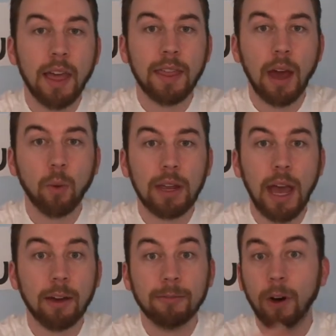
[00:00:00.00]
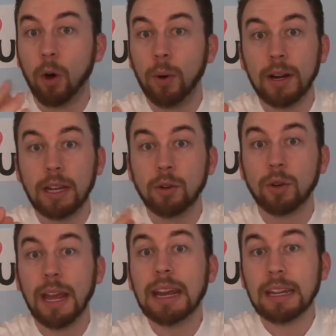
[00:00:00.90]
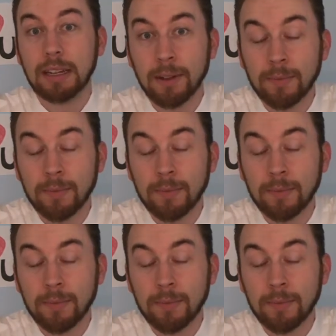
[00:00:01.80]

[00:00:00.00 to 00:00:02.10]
that we have already created.